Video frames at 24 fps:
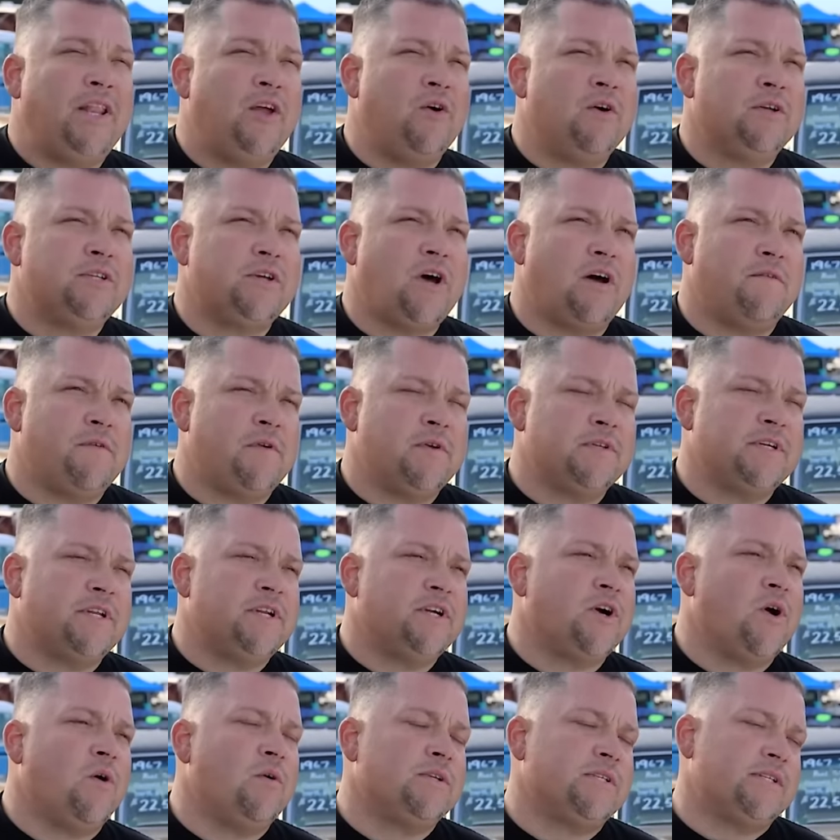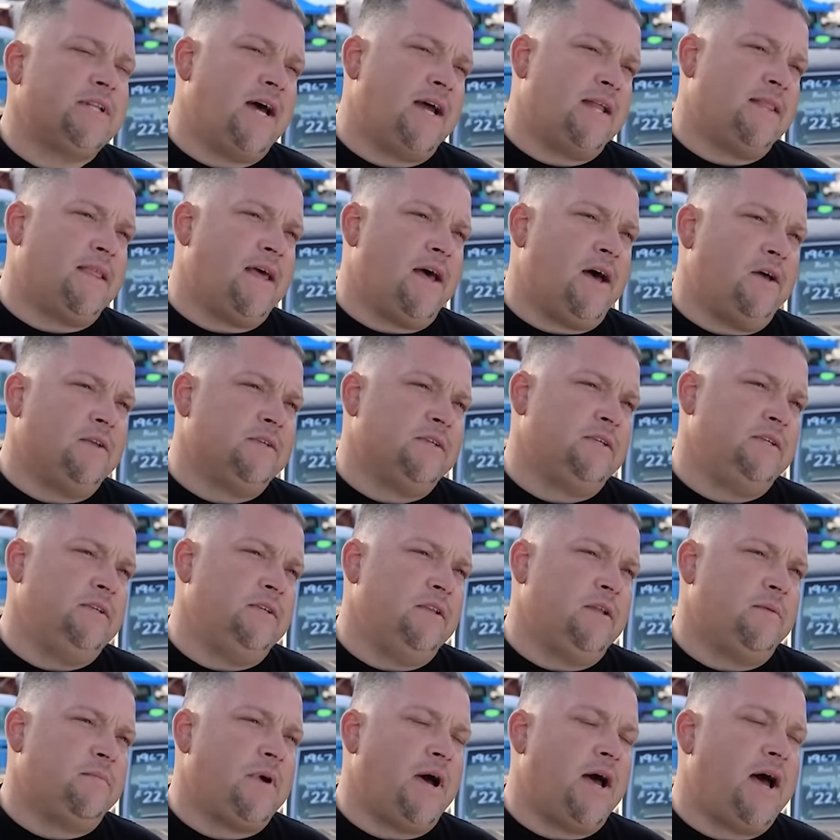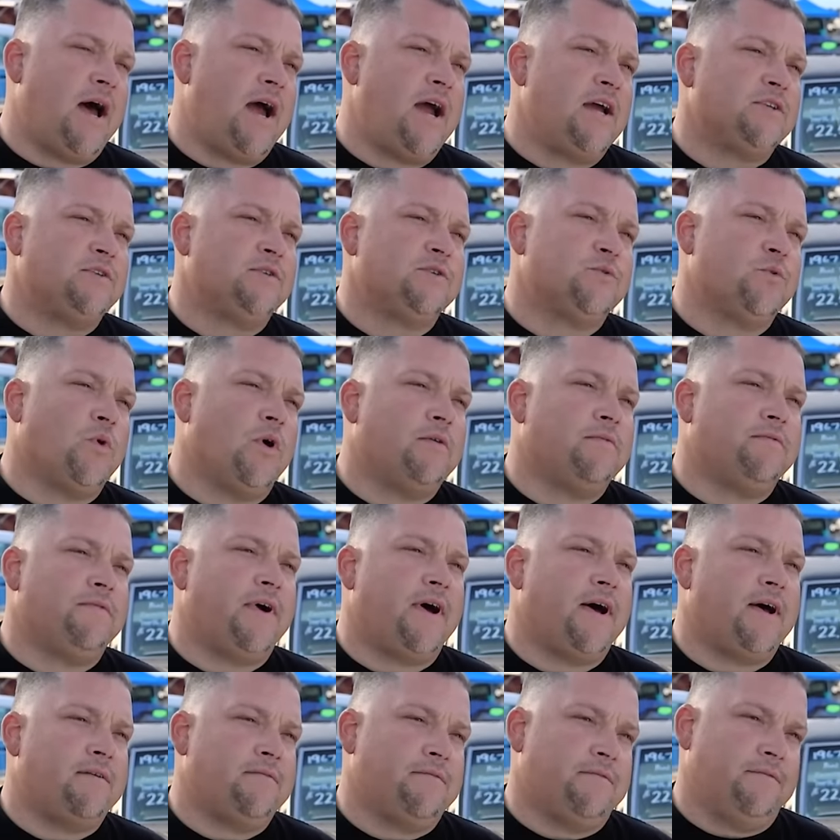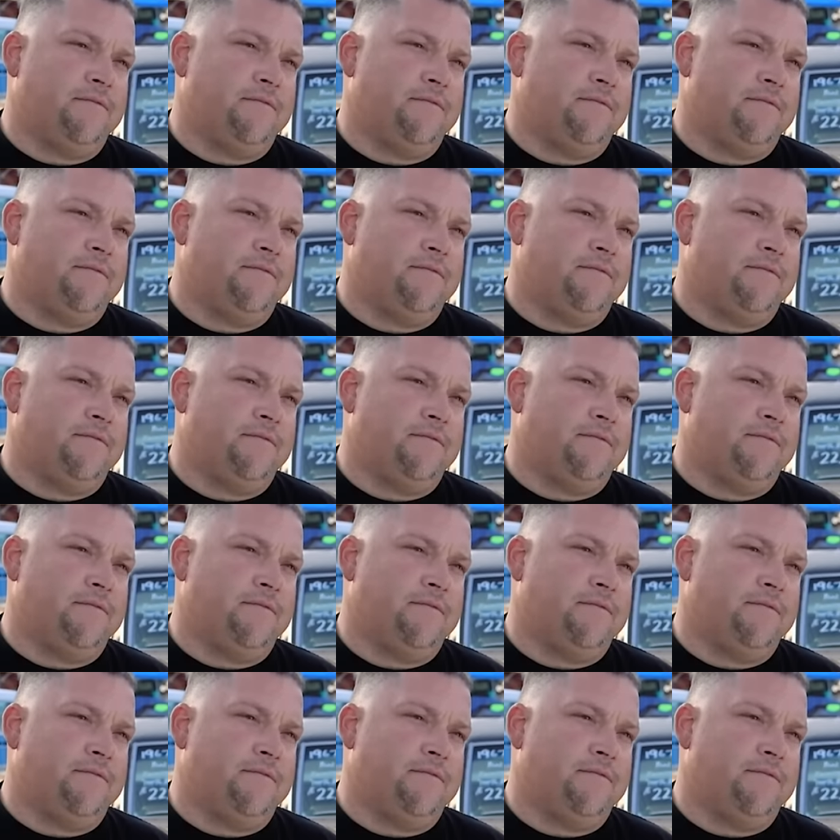lowest offer I was gonna go was 9,000, and my highest was 12.5.